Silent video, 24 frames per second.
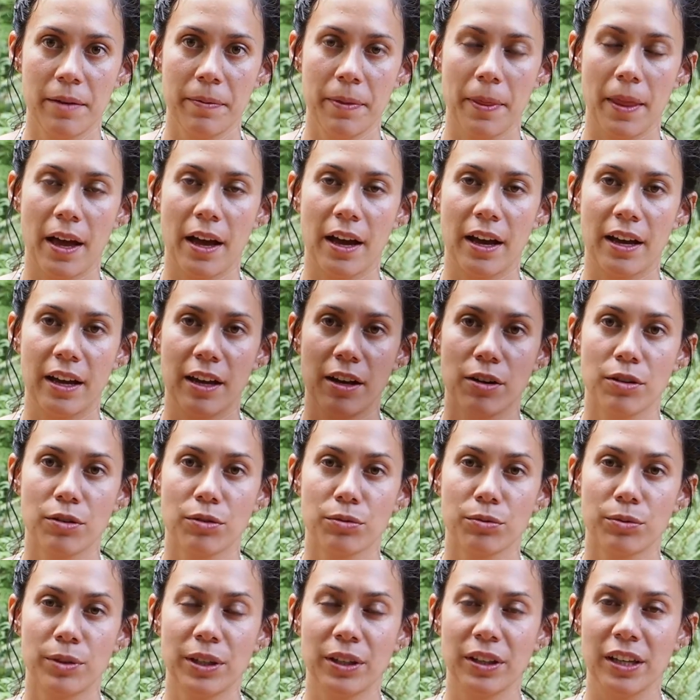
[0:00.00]
I
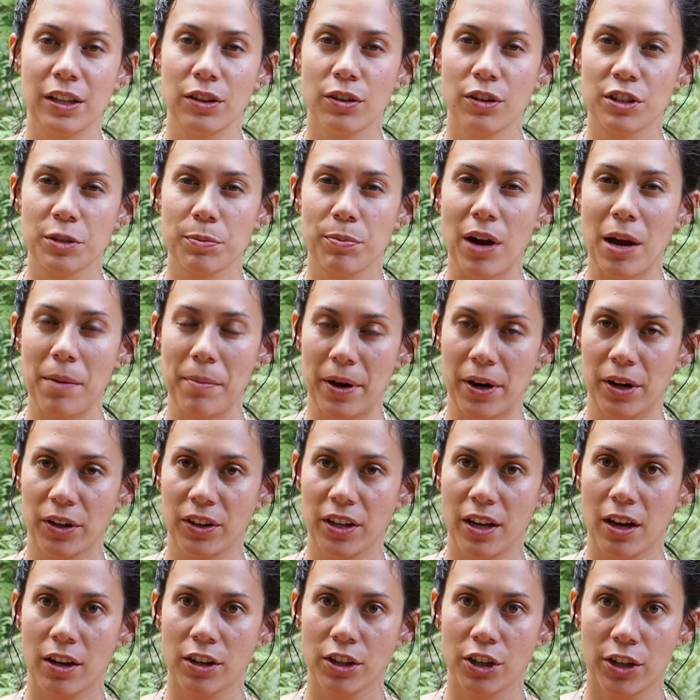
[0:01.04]
really looked
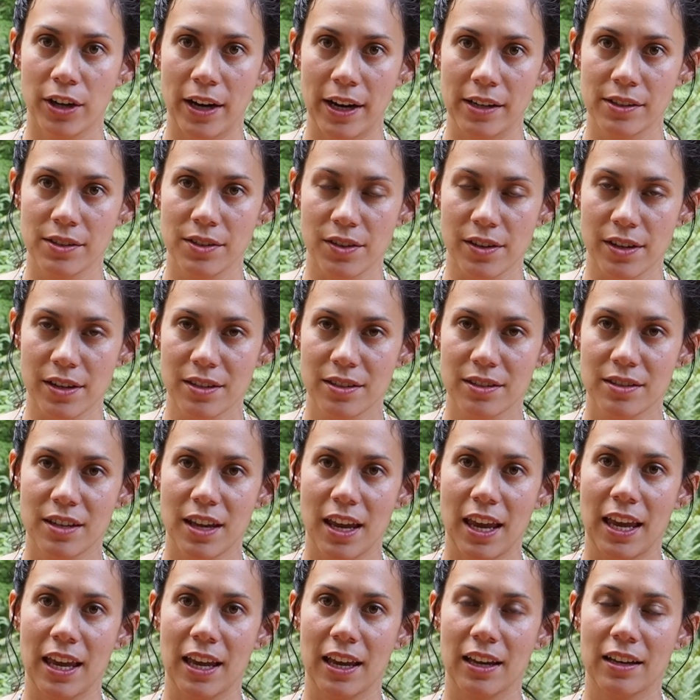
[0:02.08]
primarily on Craigslist,
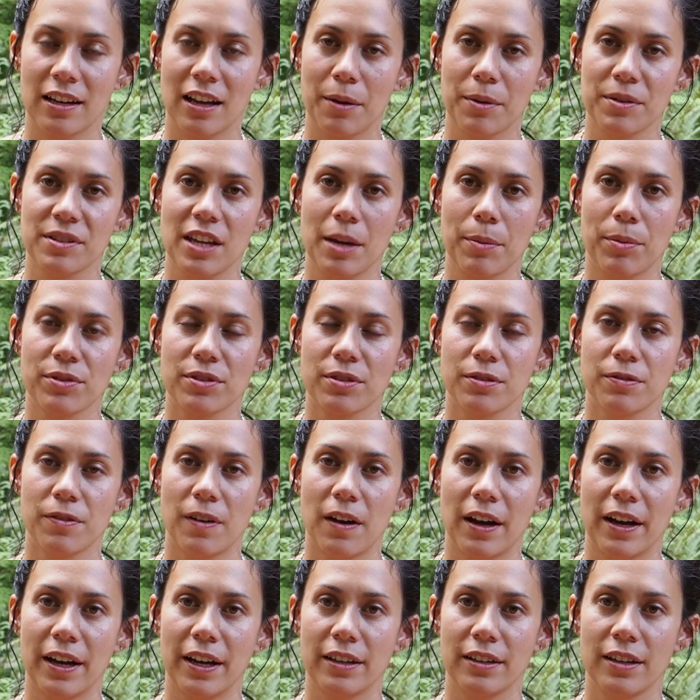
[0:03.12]
and I was able to
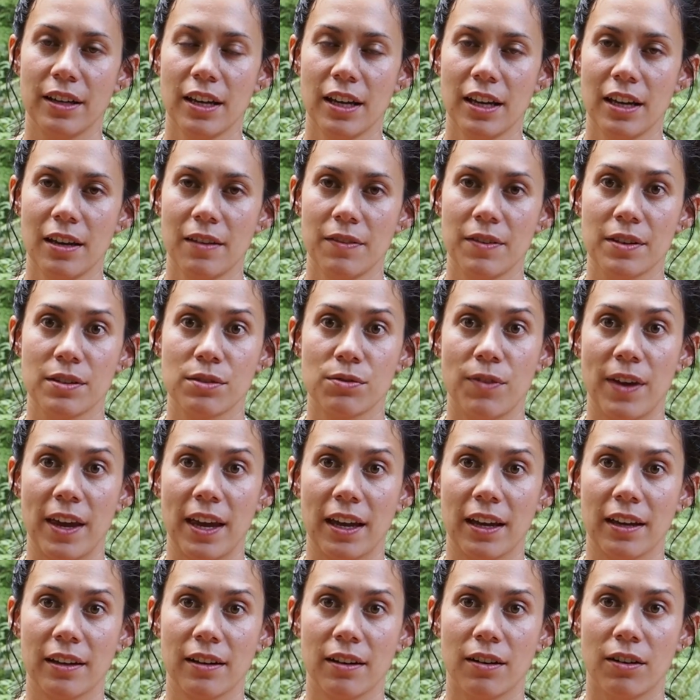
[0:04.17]
find this
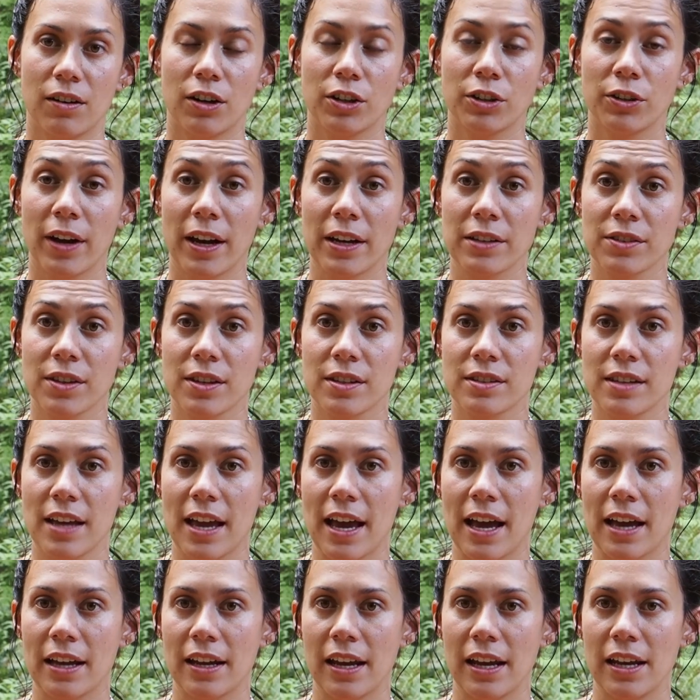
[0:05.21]
van on Craigslist
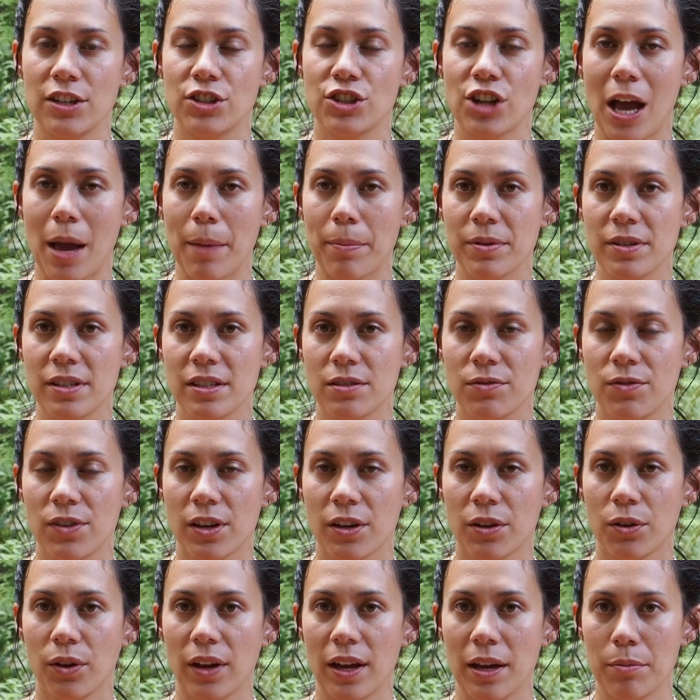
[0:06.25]
at a Japanese
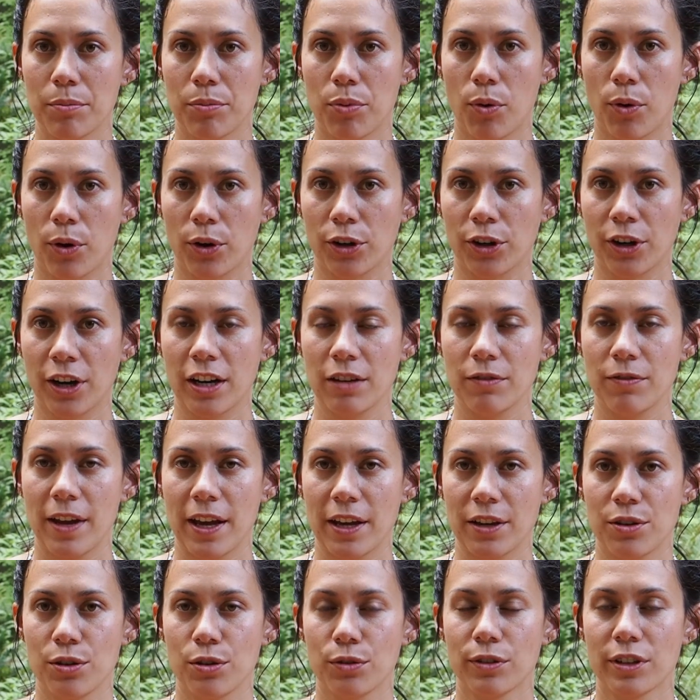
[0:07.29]
vehicle importer in
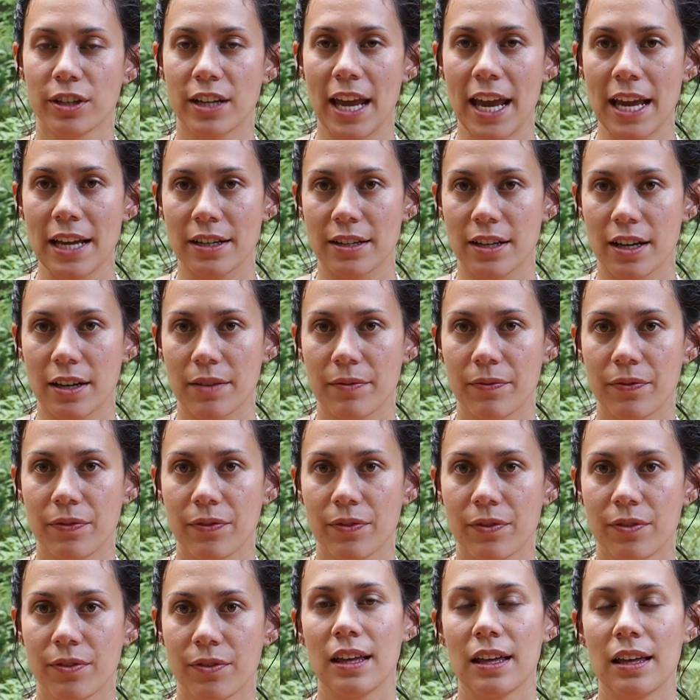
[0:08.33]
Vancouver, Canada.
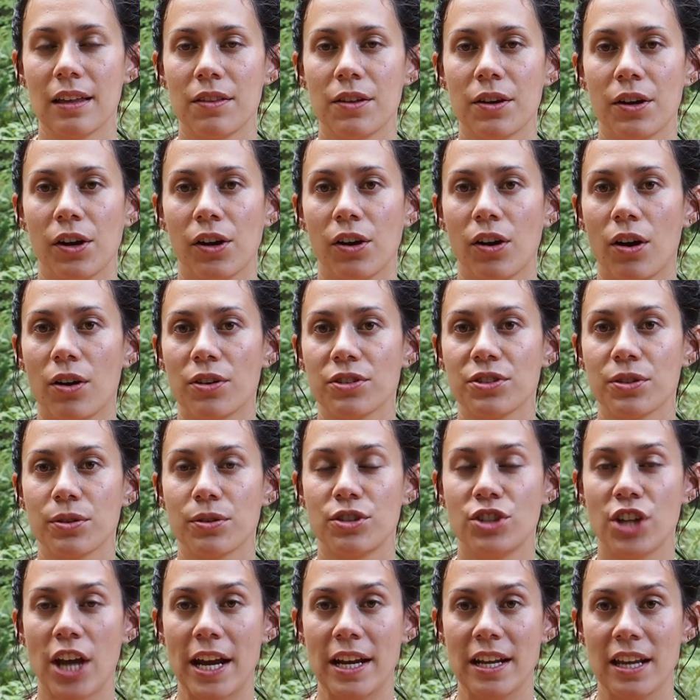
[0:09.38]
There are also
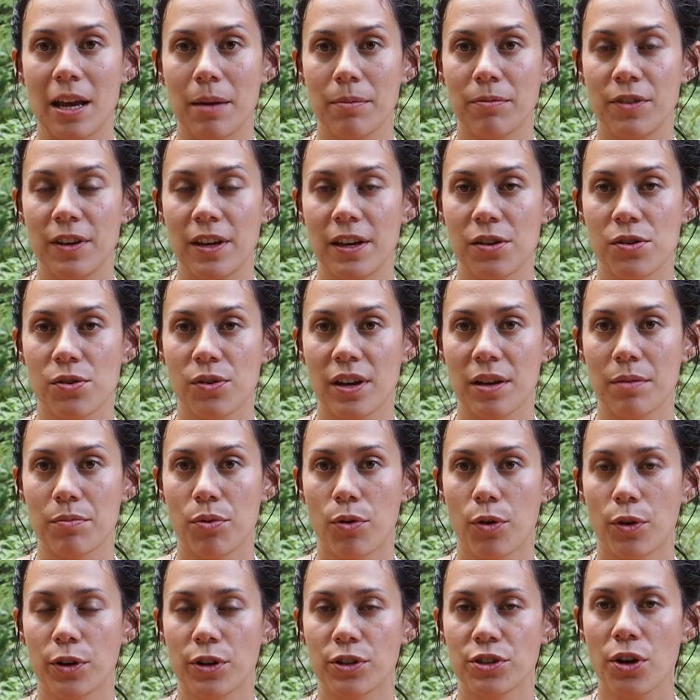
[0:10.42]
JDM vehicle
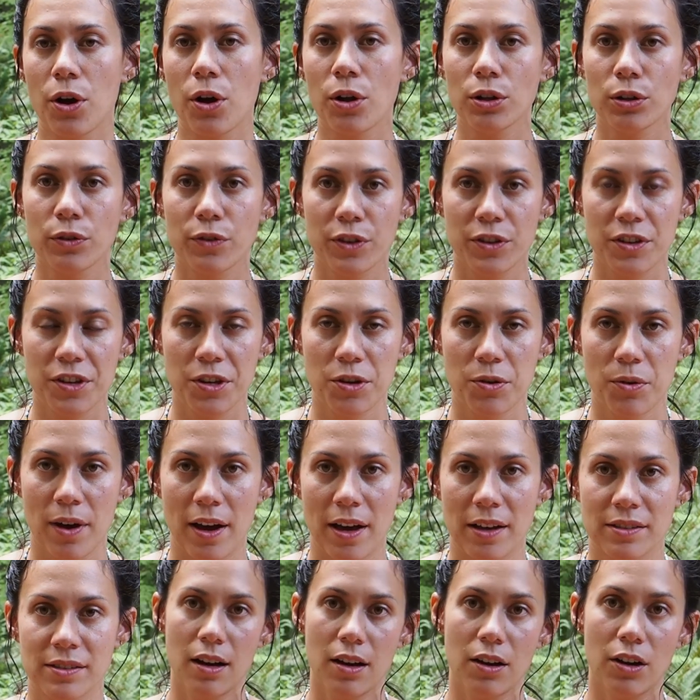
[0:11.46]
importers all over the
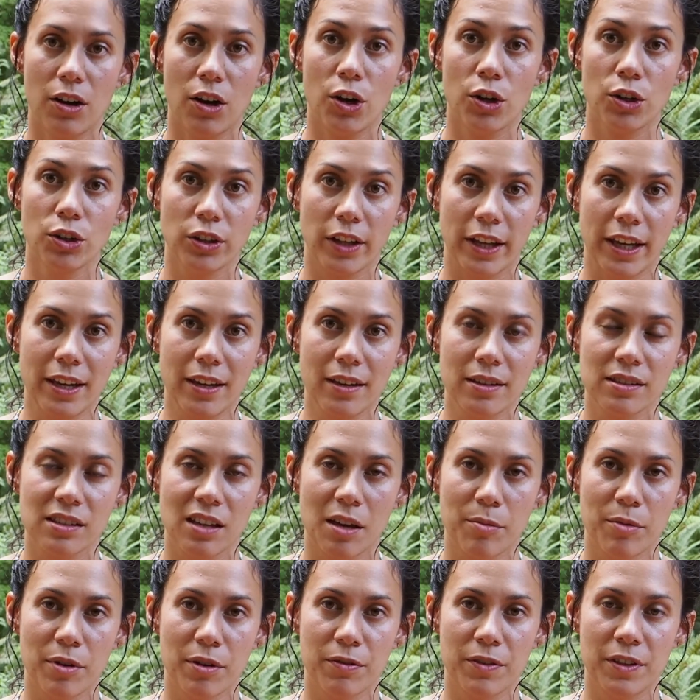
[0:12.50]
US. I'll link
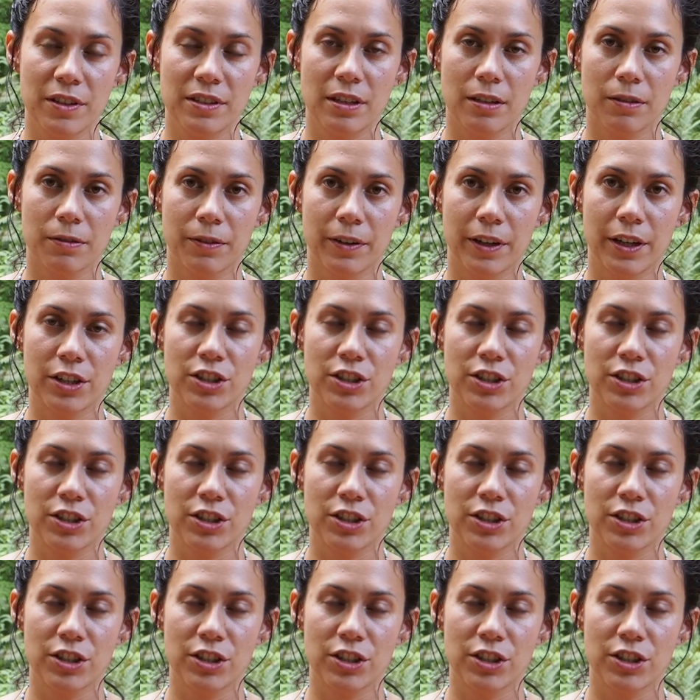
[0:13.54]
some of the different